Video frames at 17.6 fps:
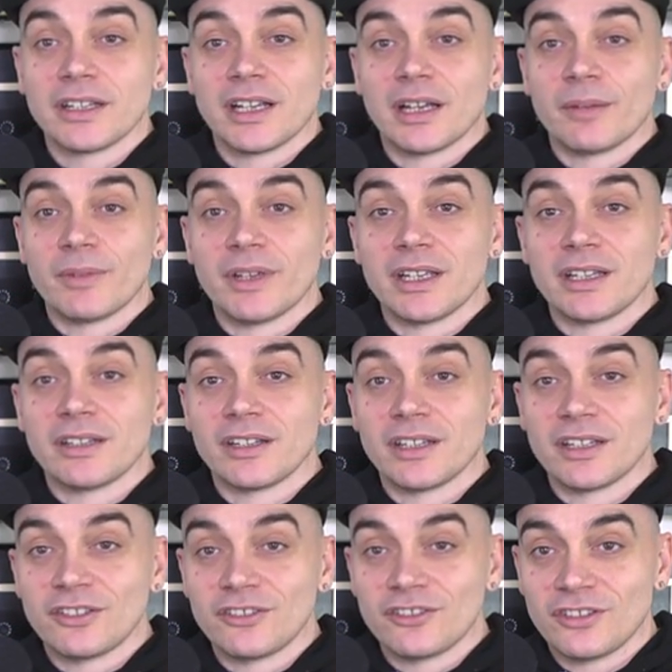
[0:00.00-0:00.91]
You know what I
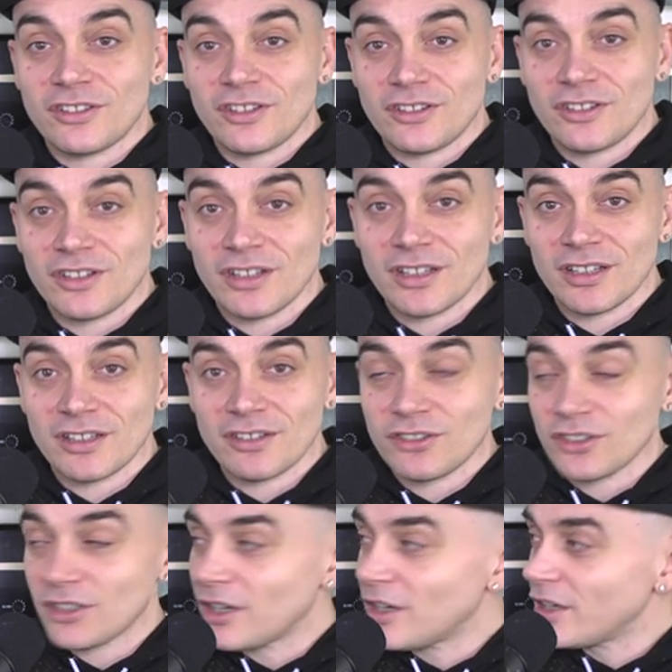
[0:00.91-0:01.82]
mean? It's, uh,
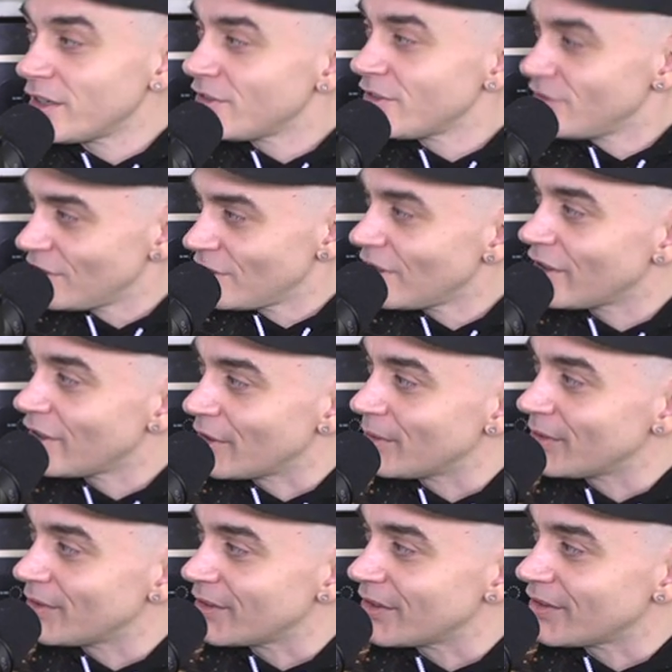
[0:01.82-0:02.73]
Chica- it's
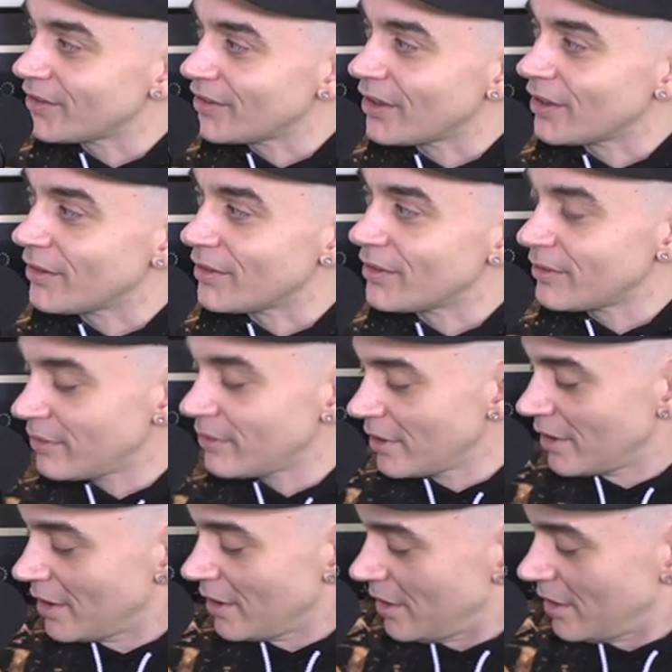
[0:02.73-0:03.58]
Chicano, isn't it, style? Isn't kind it?